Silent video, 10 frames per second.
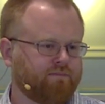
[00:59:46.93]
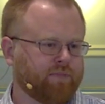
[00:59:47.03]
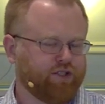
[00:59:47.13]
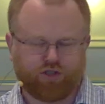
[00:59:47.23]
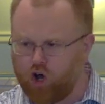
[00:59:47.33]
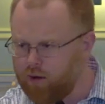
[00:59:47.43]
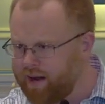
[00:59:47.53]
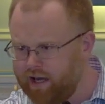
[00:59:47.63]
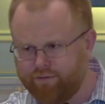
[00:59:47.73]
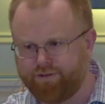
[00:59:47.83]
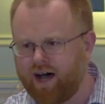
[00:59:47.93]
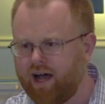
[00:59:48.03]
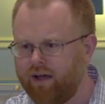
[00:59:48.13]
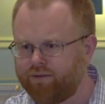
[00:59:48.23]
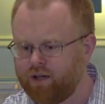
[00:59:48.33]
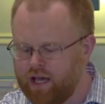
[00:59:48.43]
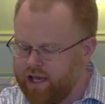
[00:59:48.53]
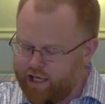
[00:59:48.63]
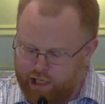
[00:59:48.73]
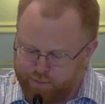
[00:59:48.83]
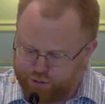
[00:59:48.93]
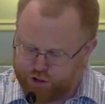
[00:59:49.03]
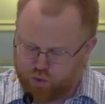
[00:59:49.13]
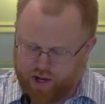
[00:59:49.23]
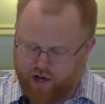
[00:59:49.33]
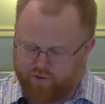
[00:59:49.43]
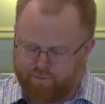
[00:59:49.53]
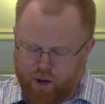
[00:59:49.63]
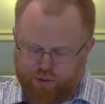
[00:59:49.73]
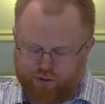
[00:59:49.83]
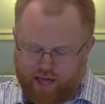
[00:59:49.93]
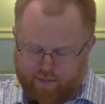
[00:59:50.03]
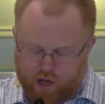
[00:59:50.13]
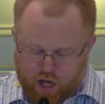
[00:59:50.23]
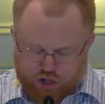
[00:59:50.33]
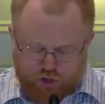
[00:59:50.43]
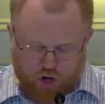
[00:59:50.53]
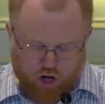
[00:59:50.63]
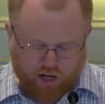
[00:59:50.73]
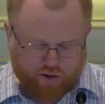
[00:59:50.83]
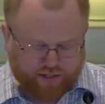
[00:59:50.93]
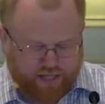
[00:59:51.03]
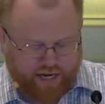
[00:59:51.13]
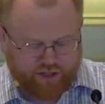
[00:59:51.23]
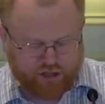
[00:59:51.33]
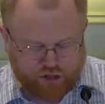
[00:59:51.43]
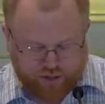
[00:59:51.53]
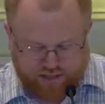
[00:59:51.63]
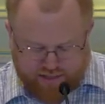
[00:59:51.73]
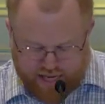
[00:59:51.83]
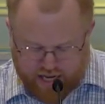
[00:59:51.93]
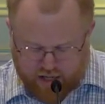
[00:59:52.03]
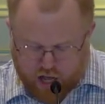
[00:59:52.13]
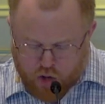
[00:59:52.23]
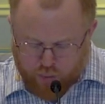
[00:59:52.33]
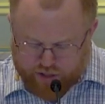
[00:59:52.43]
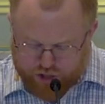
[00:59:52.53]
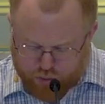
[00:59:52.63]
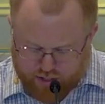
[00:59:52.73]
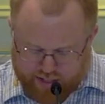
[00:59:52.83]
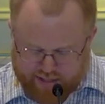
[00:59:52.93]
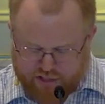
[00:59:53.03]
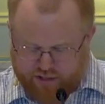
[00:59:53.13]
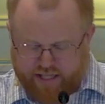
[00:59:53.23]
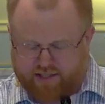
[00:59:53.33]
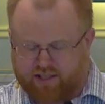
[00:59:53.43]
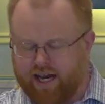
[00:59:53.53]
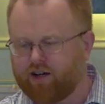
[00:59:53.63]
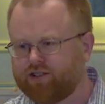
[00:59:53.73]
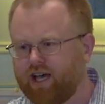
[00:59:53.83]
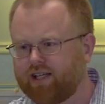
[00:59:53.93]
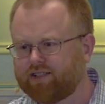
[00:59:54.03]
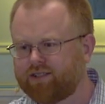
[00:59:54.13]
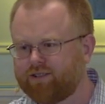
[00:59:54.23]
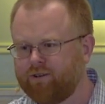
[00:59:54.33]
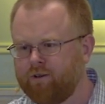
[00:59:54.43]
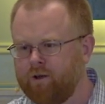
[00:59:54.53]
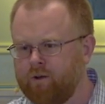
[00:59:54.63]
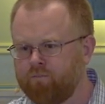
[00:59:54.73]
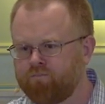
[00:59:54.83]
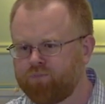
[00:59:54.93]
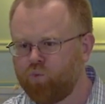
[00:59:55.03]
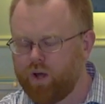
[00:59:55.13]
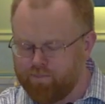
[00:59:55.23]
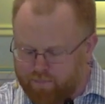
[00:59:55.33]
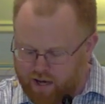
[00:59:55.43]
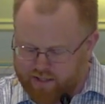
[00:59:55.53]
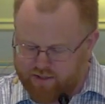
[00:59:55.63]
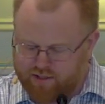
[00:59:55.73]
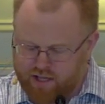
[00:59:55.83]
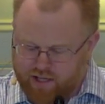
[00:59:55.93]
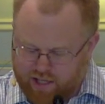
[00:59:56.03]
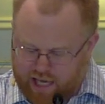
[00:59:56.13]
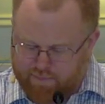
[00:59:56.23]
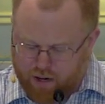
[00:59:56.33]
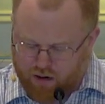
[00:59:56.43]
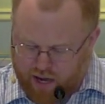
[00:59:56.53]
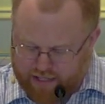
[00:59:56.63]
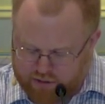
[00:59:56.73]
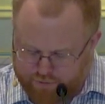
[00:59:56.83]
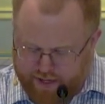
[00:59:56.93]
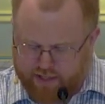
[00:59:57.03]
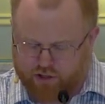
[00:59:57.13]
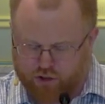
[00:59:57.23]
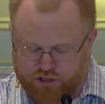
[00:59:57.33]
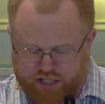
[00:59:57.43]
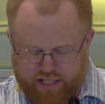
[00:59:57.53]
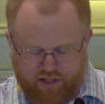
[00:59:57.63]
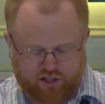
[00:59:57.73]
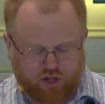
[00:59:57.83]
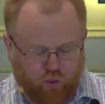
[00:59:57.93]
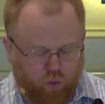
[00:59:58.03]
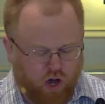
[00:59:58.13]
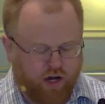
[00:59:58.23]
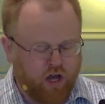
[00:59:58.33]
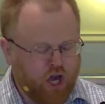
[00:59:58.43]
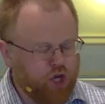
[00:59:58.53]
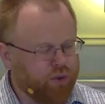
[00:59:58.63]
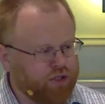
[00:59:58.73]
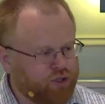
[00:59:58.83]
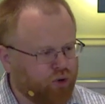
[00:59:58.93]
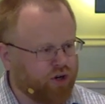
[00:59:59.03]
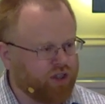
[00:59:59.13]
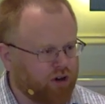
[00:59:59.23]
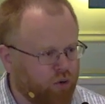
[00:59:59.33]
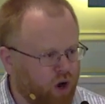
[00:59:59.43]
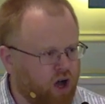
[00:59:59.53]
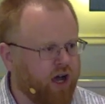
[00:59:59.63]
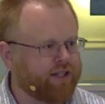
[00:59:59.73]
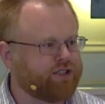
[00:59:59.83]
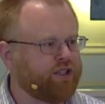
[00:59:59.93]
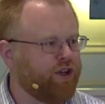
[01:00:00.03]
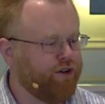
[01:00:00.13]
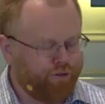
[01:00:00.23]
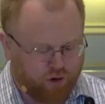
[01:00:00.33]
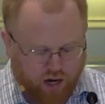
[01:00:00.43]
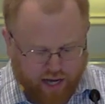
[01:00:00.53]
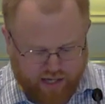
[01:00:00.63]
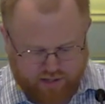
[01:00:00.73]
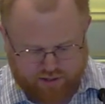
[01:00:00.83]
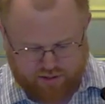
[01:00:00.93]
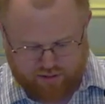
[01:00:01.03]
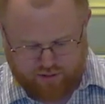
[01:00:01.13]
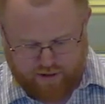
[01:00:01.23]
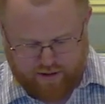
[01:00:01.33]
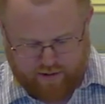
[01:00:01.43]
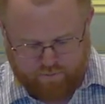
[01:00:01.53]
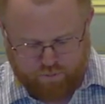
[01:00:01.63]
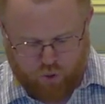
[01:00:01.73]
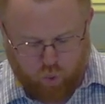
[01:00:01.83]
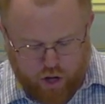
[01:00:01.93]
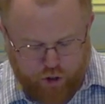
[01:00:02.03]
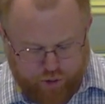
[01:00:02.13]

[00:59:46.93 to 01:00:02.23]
Psalm 85, Hebrews 12, both of them draw our attention to the sin which so easily ensnares us. We must keep our eyes fixed on Jesus, the one who endured the cross for us, the one who